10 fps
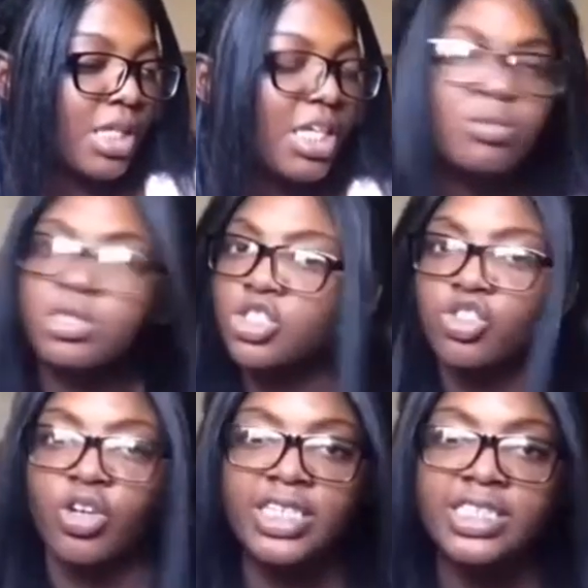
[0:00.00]
it was just
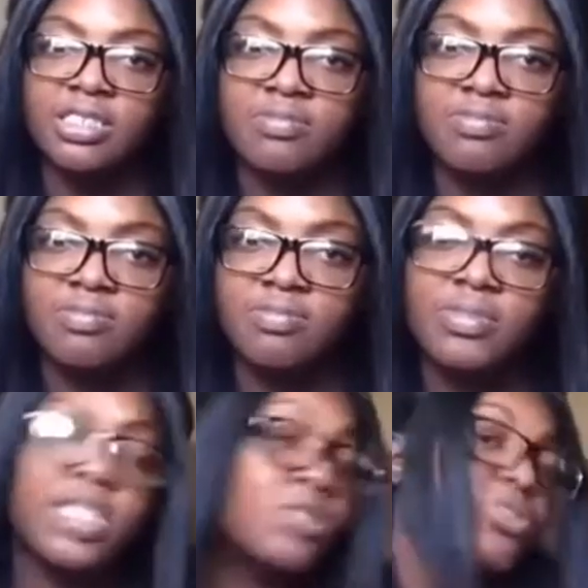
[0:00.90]
crazy.
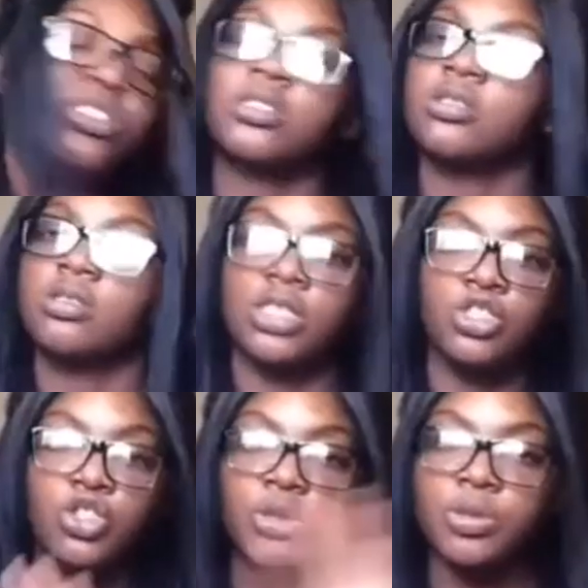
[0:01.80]
It was just
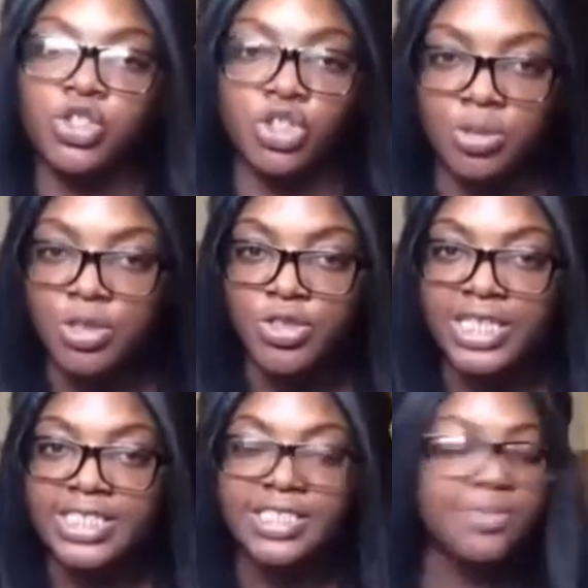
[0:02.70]
extremely
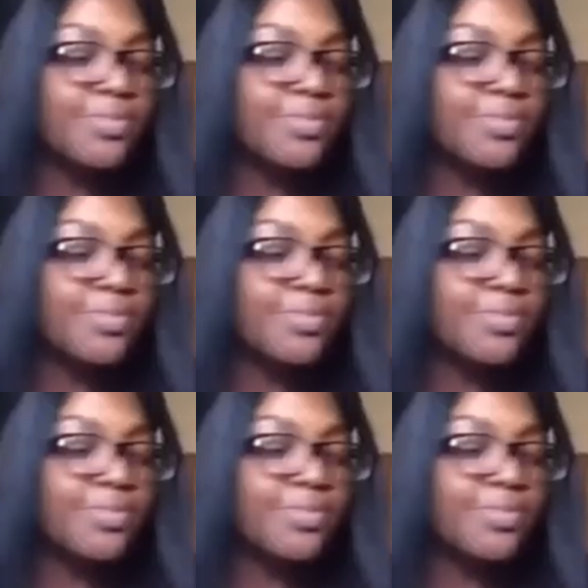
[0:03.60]
crazy.